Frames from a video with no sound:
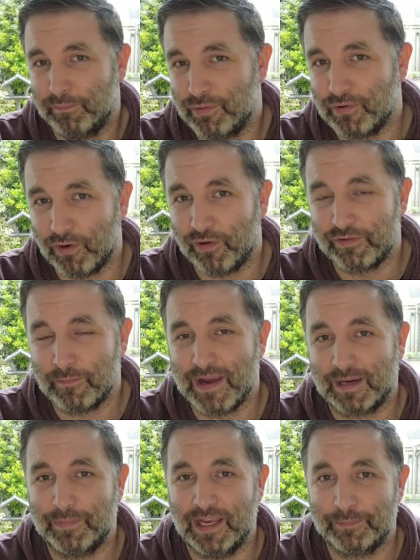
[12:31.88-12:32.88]
put off your
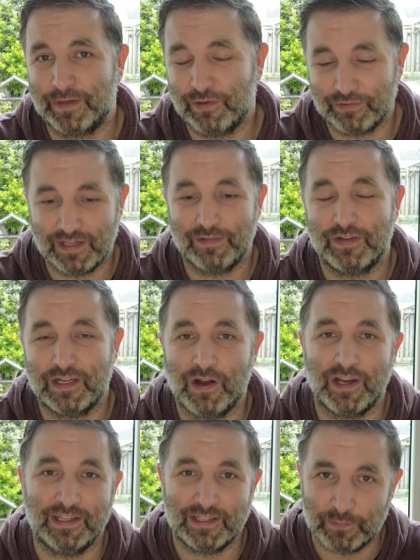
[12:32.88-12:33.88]
backpack, because if he
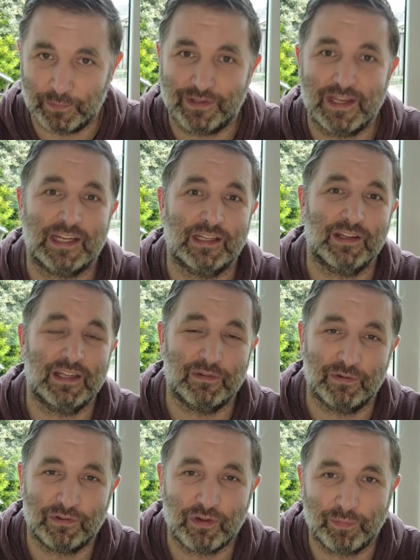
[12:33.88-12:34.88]
got it, he would take it
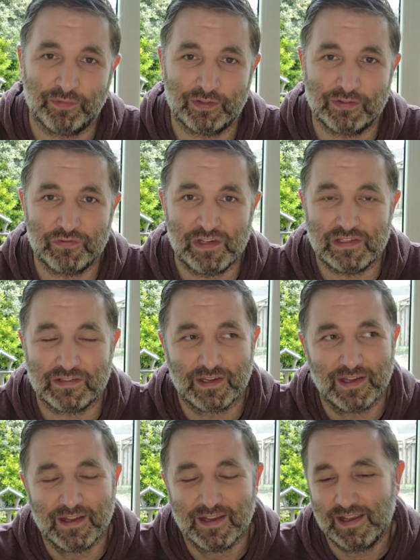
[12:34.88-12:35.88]
into the top of the trees,
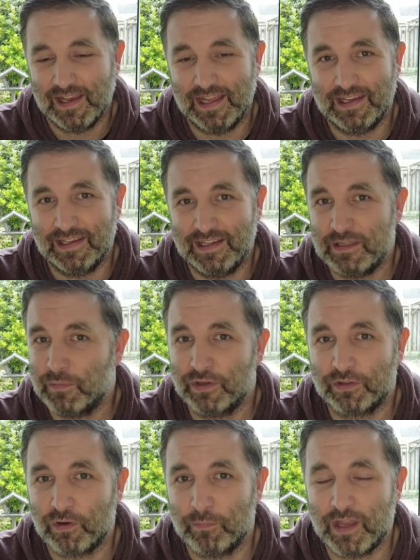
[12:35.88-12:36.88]
and he
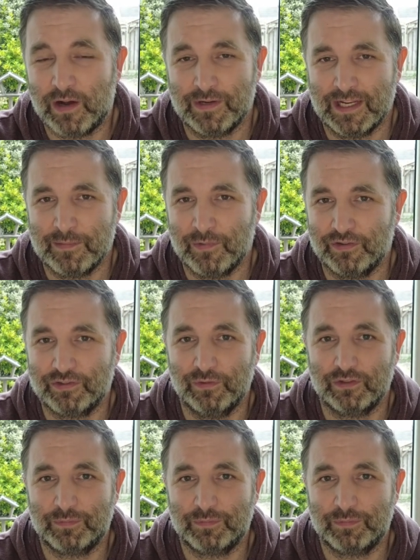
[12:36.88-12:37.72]
wouldn't come down anymore. So